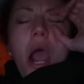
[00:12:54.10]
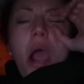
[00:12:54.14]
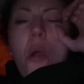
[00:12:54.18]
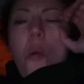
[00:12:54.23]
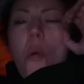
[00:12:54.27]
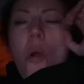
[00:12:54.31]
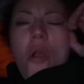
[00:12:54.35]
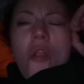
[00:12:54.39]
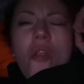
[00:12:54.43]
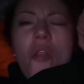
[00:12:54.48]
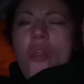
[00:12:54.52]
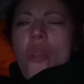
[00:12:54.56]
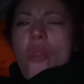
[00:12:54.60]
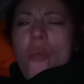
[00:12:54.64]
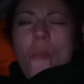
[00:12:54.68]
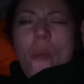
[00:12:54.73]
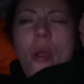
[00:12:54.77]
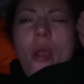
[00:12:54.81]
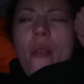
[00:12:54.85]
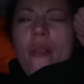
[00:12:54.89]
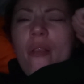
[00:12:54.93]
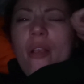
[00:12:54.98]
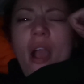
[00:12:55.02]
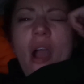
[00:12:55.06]
It wasn't the
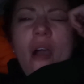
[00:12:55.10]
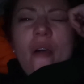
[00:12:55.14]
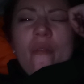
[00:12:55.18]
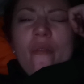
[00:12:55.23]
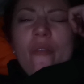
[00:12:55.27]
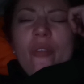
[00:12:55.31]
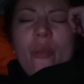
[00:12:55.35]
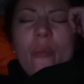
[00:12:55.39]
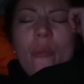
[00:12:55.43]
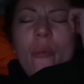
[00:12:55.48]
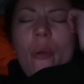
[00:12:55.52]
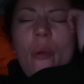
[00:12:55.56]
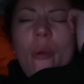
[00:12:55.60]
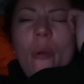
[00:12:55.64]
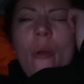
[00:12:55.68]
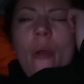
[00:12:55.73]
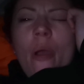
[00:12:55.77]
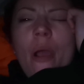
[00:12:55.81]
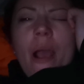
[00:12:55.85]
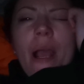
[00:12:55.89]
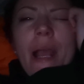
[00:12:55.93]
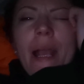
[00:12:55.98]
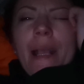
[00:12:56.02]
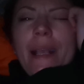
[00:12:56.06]
most comfortable
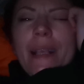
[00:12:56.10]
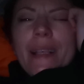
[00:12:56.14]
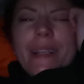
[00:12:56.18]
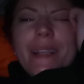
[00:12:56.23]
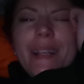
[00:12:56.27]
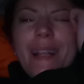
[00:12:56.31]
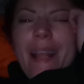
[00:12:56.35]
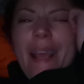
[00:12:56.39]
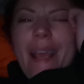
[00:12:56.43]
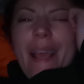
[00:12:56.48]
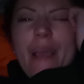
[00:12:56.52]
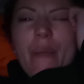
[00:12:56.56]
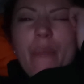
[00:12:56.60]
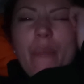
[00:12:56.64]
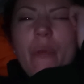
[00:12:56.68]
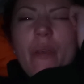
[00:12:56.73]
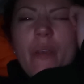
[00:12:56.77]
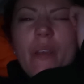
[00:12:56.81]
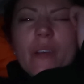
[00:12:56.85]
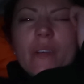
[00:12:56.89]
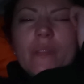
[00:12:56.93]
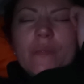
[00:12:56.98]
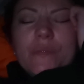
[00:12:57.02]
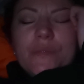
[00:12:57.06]
sleep.
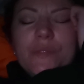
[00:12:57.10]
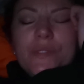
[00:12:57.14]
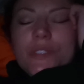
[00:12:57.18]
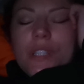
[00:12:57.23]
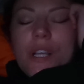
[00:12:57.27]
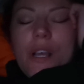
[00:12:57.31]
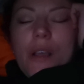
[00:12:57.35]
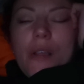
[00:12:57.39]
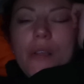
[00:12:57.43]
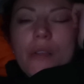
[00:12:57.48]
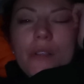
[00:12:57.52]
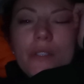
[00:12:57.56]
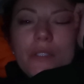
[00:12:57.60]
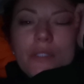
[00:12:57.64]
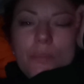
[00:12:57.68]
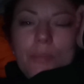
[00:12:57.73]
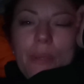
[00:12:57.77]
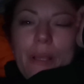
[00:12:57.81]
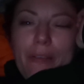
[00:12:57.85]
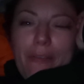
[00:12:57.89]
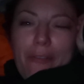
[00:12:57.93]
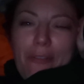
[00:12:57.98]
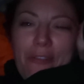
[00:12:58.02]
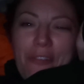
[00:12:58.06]
No, it's
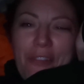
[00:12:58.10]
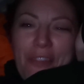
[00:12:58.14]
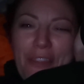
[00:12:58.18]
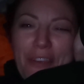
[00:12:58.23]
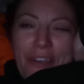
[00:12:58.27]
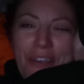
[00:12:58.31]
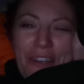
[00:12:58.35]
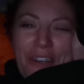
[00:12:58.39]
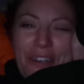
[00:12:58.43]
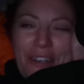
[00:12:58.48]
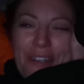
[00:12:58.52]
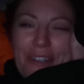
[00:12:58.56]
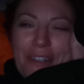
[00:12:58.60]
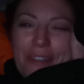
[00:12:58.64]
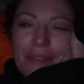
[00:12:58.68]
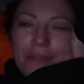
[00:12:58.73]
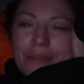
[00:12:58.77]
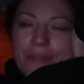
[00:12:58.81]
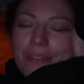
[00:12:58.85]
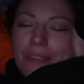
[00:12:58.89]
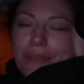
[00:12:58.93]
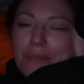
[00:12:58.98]
better off in the car.